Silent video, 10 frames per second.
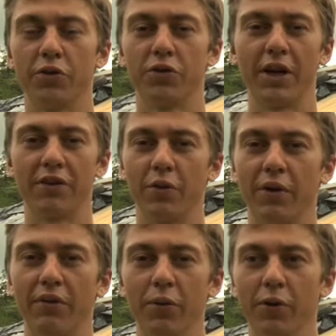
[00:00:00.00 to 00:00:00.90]
transfer
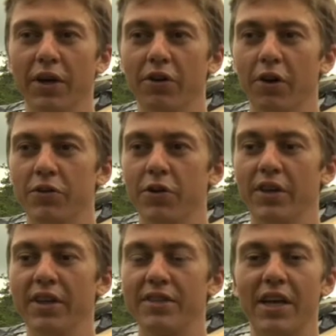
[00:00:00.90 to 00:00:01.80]
whatever you put into them. So
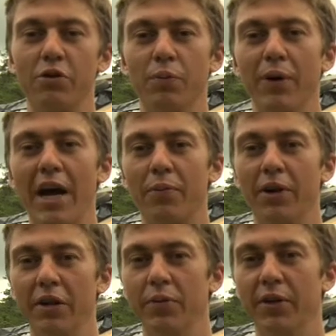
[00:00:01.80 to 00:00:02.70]
in this case, we back
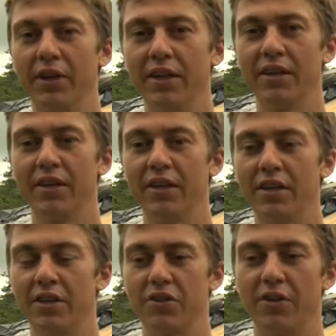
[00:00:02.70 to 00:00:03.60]
bury the building
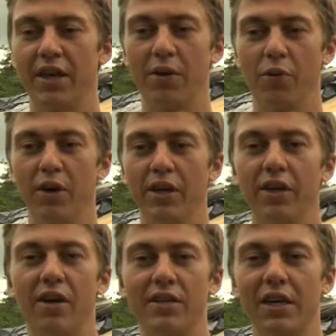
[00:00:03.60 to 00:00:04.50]
so that we're in
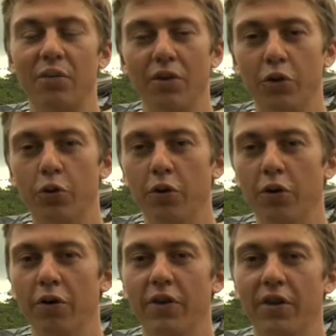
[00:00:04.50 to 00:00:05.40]
contact with the cool
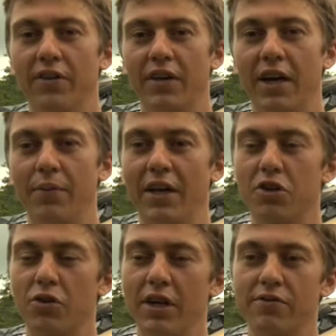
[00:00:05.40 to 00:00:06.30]
earth all the time, and it
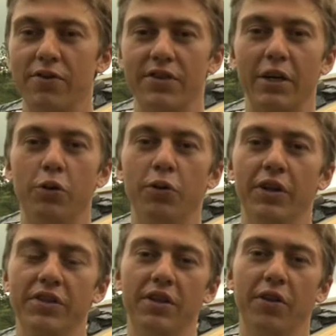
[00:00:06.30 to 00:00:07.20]
transfers that
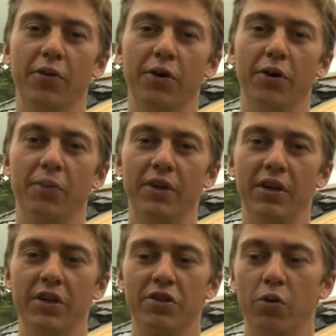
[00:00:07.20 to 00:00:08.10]
coolness into the room.
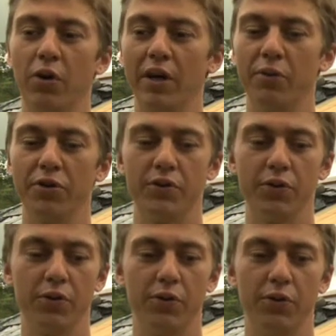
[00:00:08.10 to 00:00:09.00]
So we're able
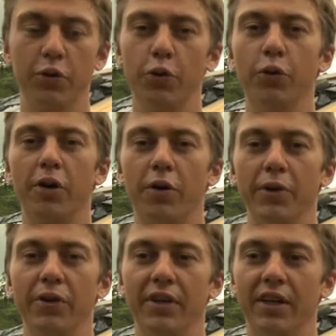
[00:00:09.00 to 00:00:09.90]
to cool our
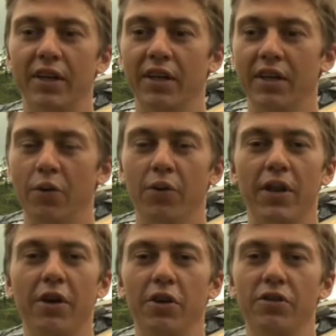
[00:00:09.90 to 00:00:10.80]
building
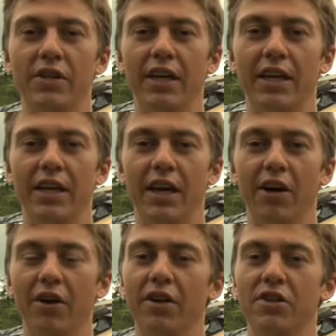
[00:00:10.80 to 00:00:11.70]
without using any
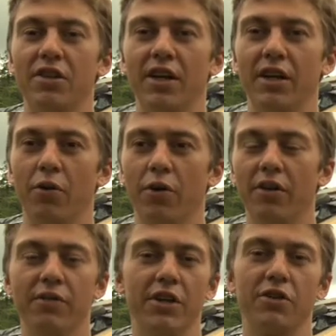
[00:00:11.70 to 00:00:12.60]
air conditioning or
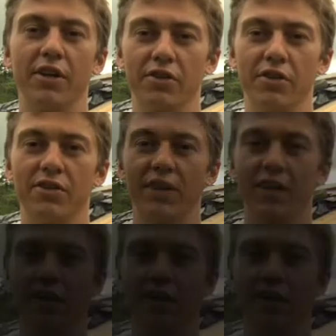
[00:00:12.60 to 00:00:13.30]
conventional electricity.